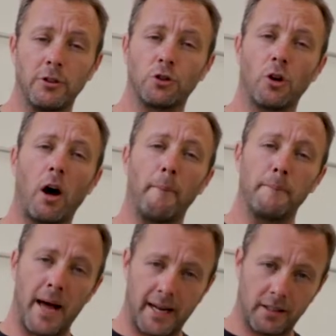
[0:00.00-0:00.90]
to draw
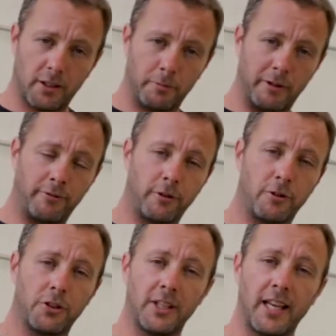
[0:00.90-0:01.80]
back a little bit
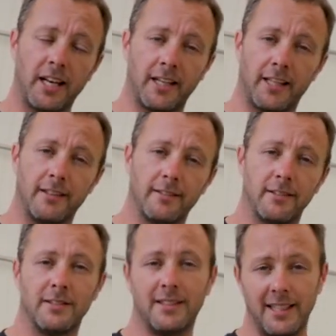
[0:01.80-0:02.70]
further to get any
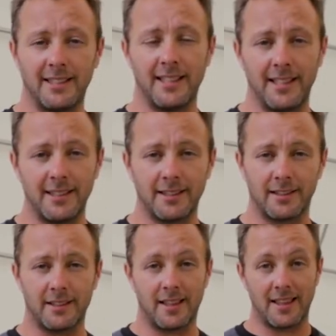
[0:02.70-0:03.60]
decent
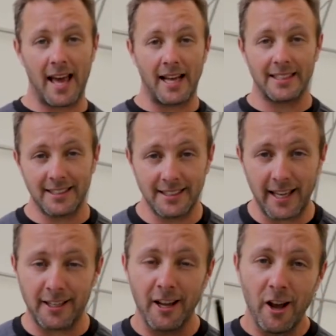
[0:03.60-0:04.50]
distance. That
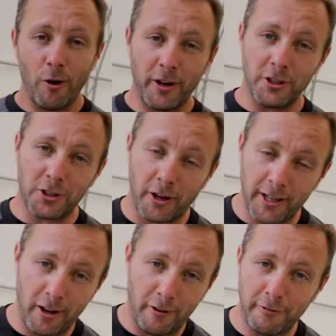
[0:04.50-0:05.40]
said, when you're
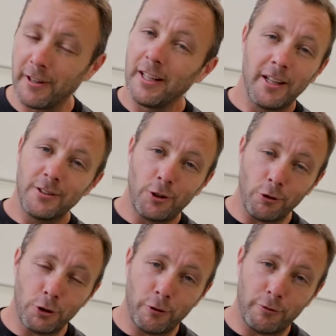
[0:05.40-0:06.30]
starting off,
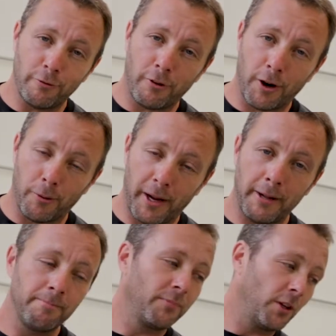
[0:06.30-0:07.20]
don't shoot from far
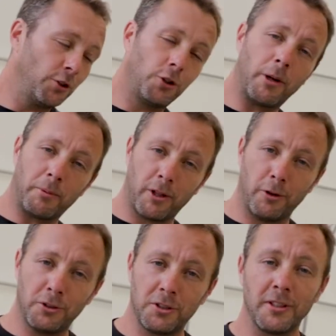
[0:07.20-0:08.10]
away. Shoot up
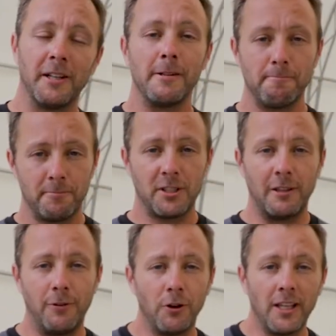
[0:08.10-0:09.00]
close, see
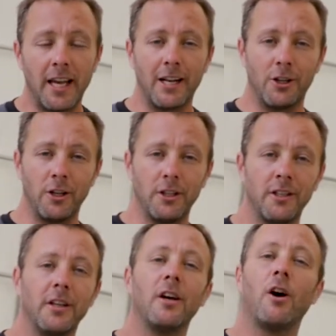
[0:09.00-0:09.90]
if you can get it good
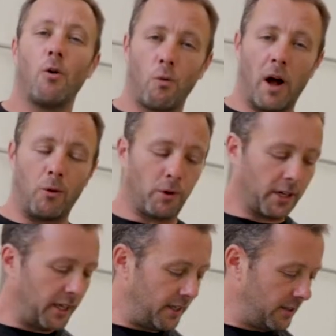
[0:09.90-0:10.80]
while
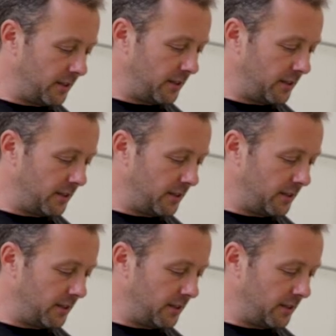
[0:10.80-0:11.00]
working